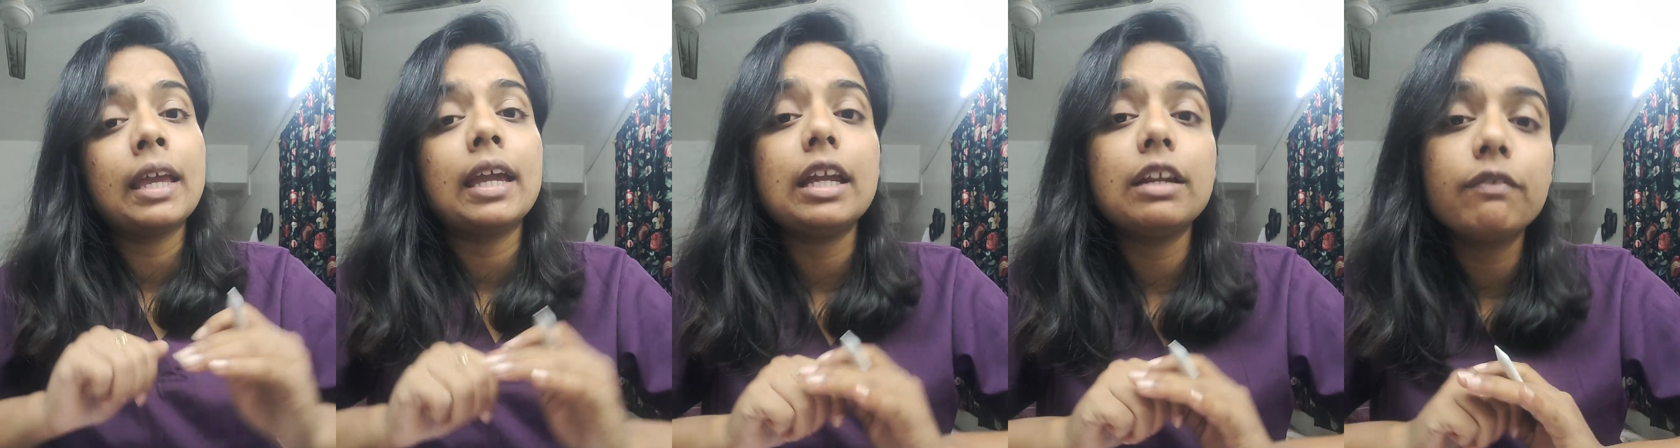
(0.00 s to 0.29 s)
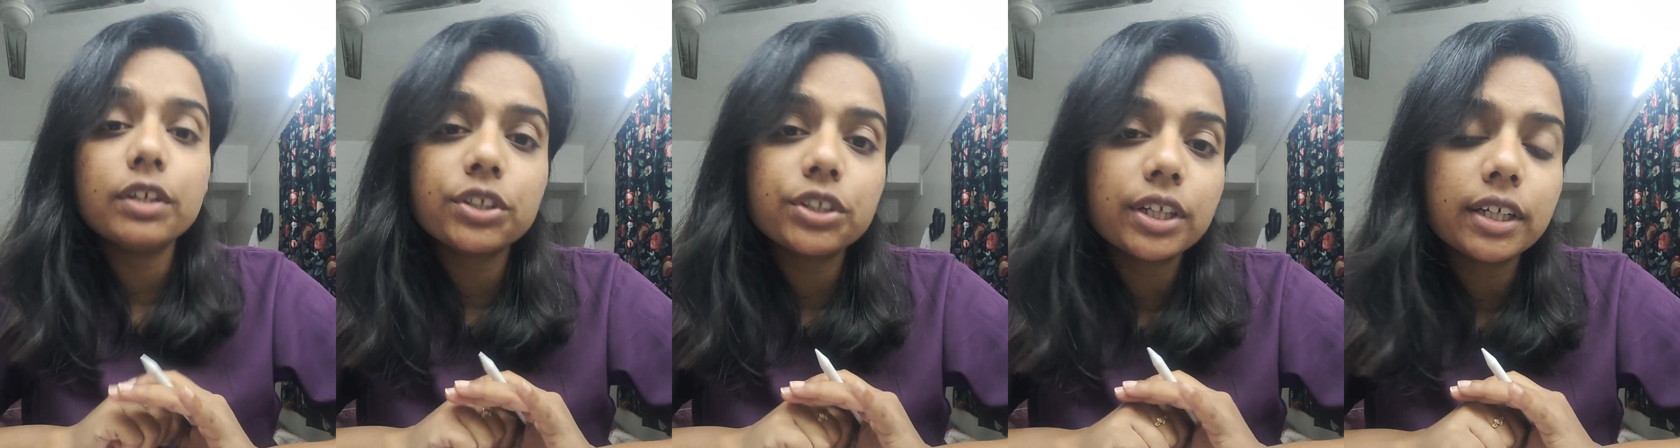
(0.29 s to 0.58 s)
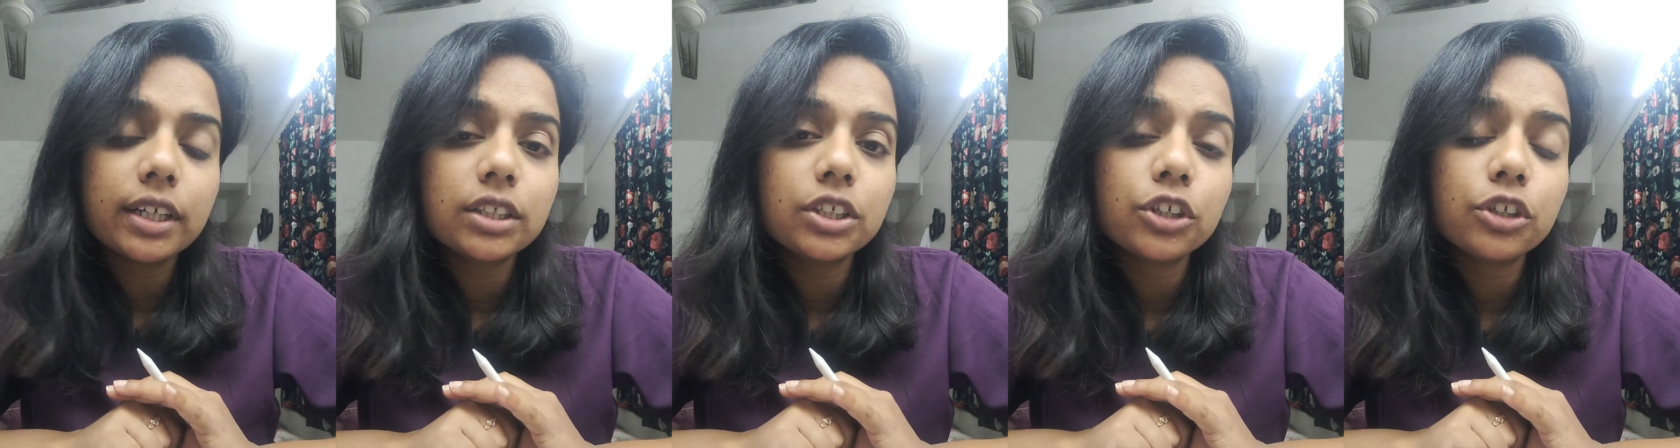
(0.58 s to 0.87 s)
In which
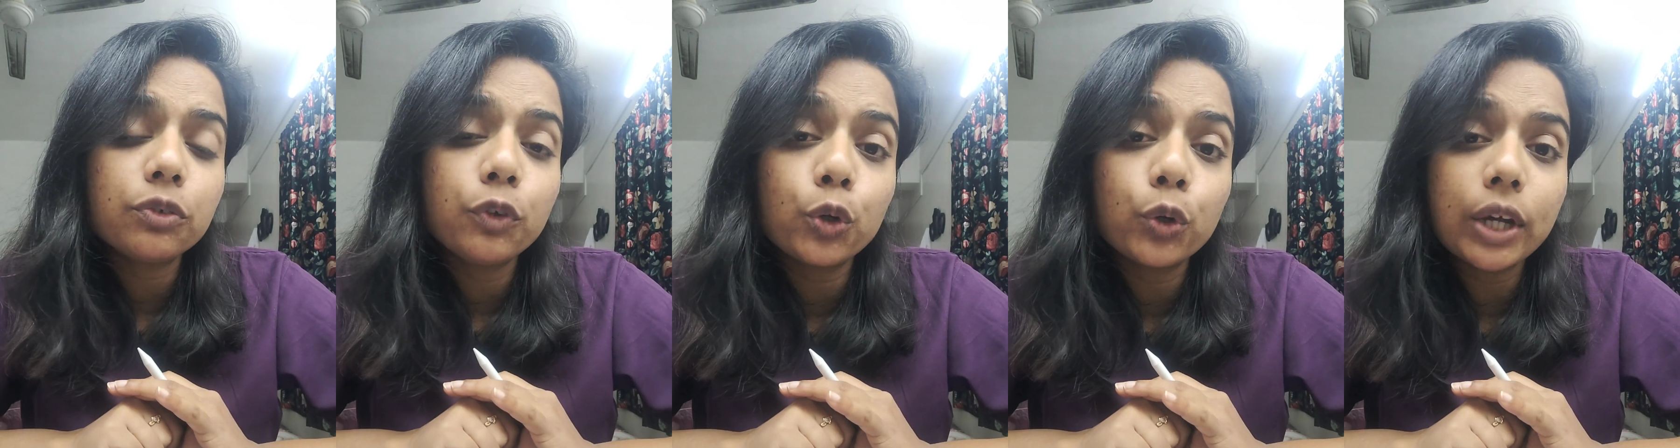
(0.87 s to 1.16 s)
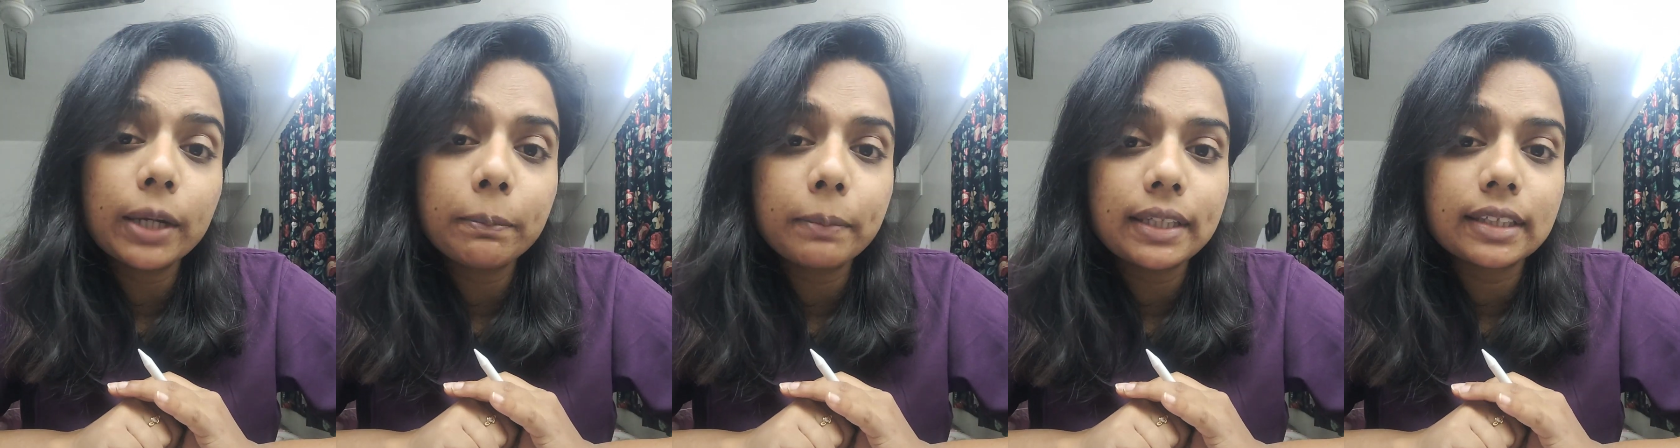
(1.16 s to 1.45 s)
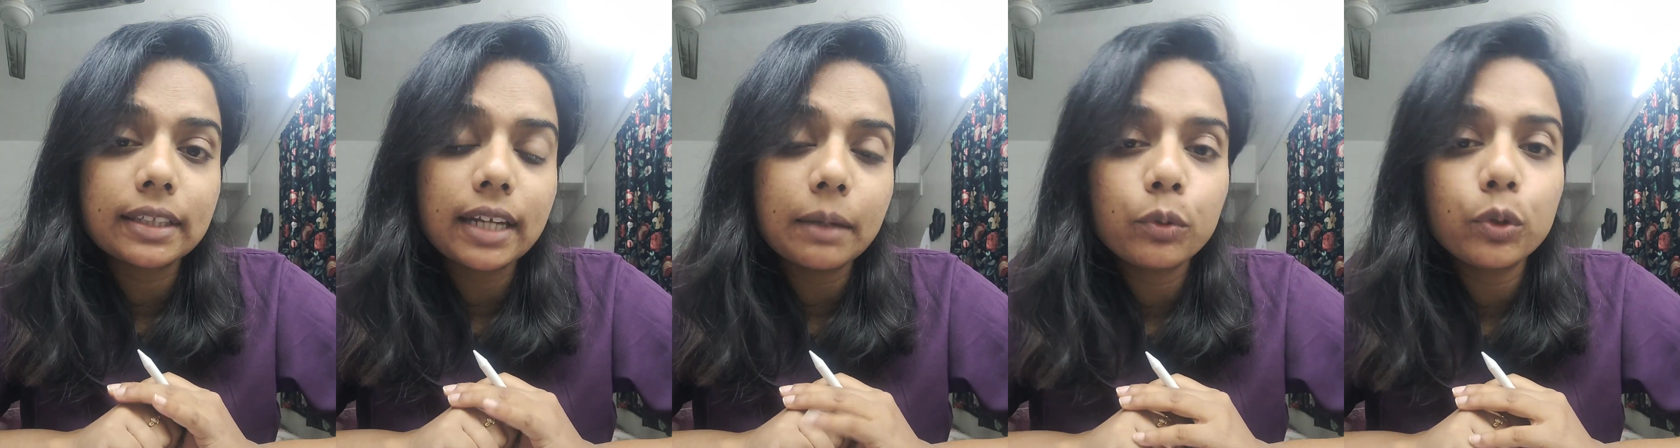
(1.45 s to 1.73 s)
condition you can
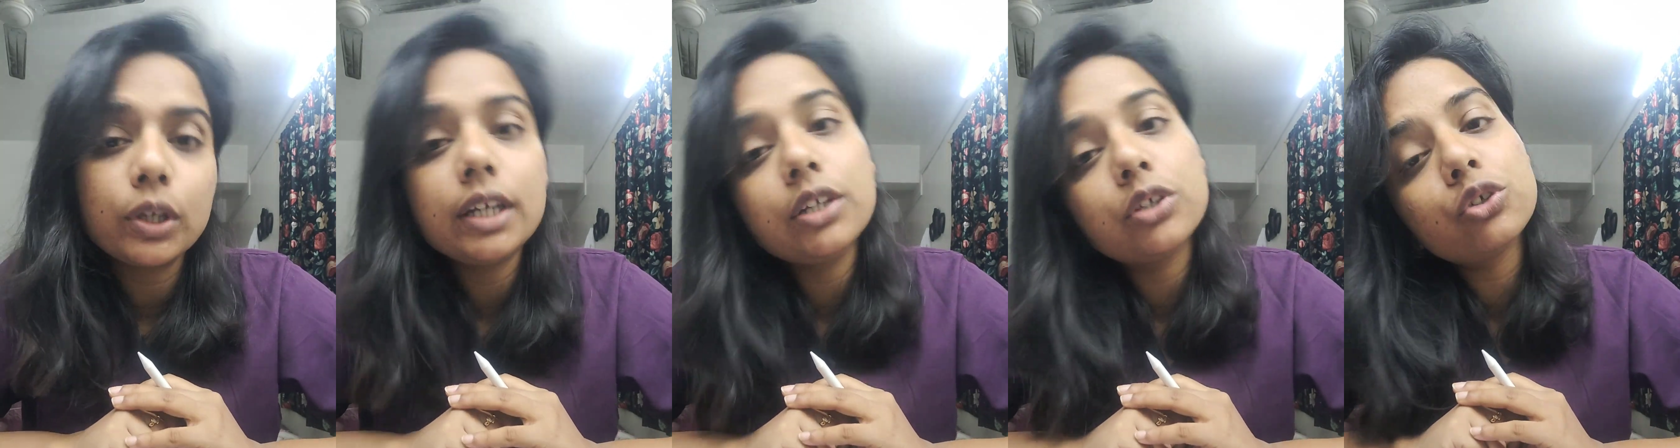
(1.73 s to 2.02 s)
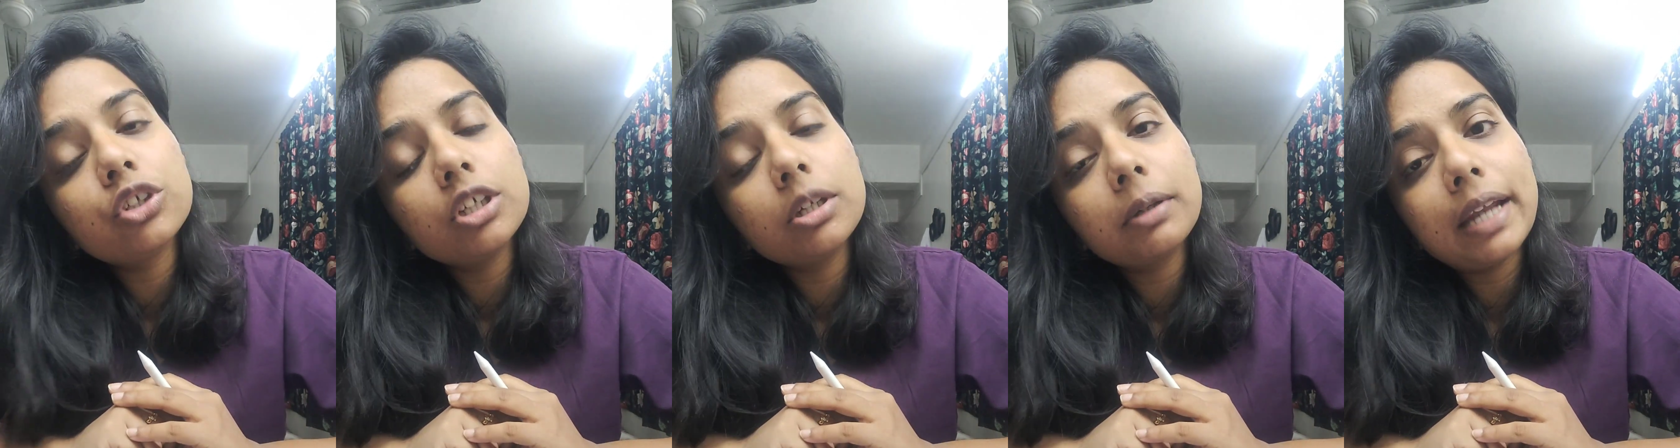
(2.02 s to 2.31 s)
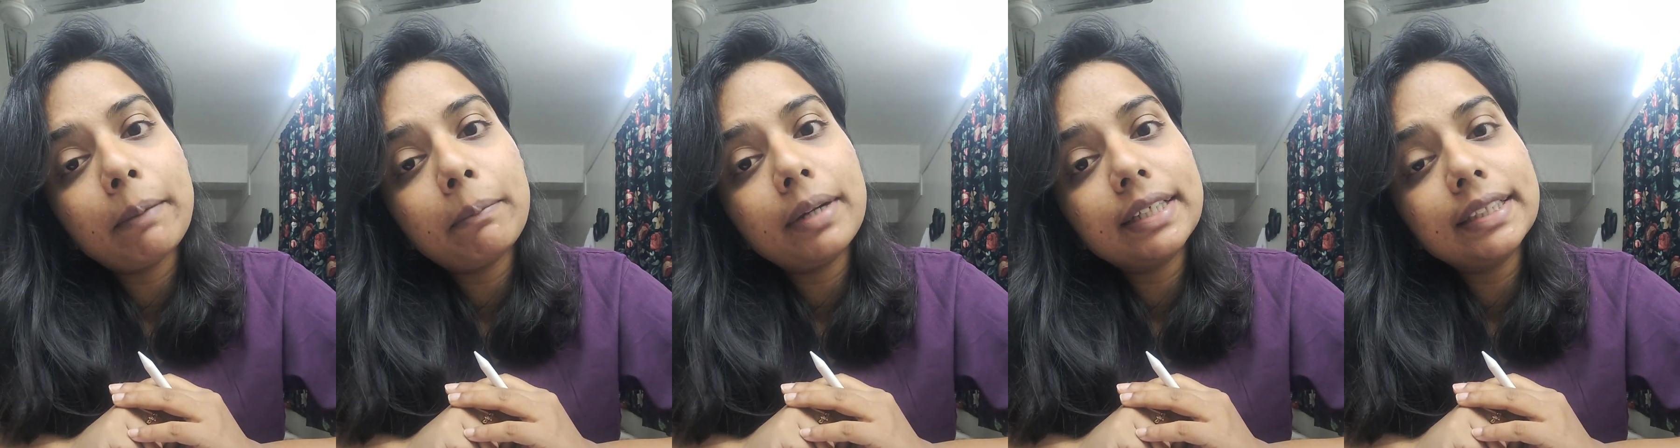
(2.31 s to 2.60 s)
prescribe only estrogen
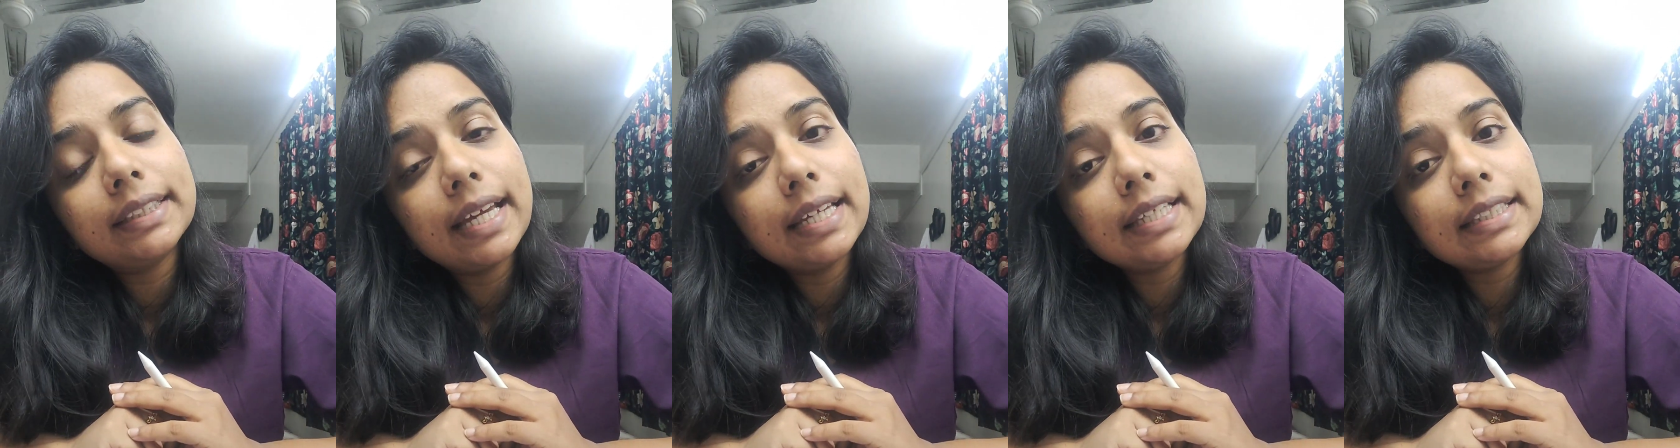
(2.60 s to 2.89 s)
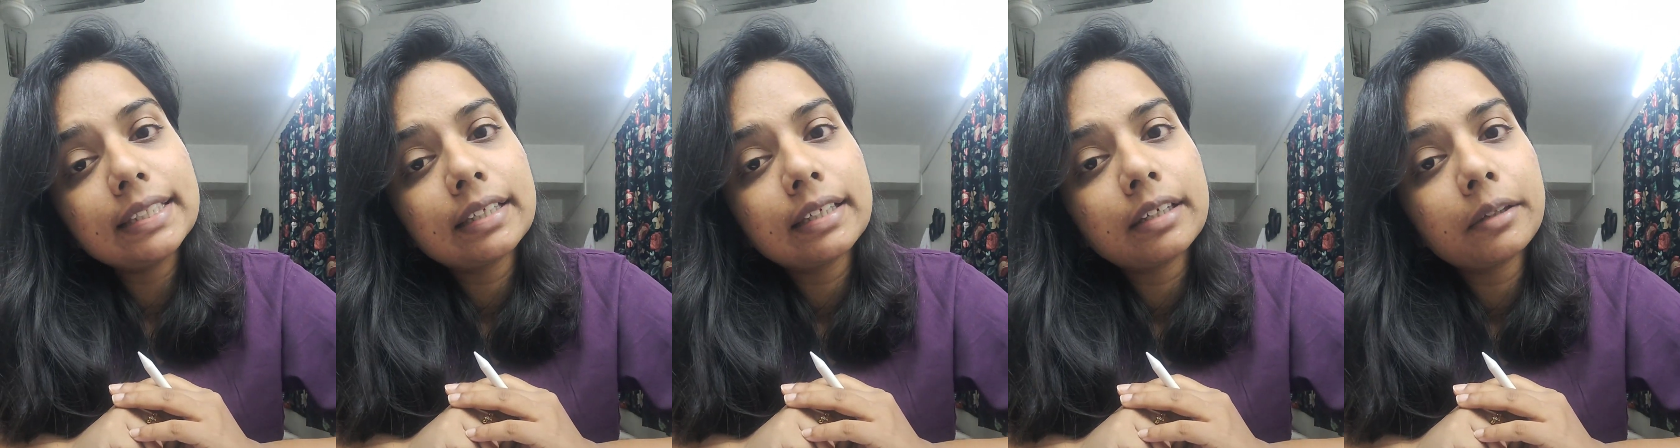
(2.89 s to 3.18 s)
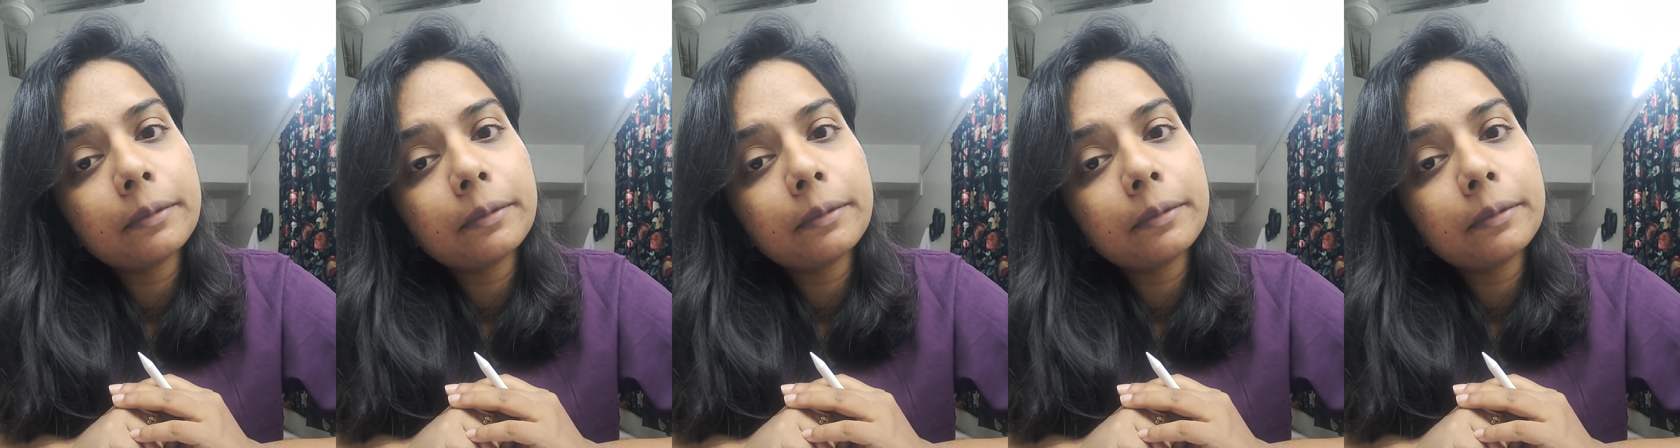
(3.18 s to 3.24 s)
tablets, guys?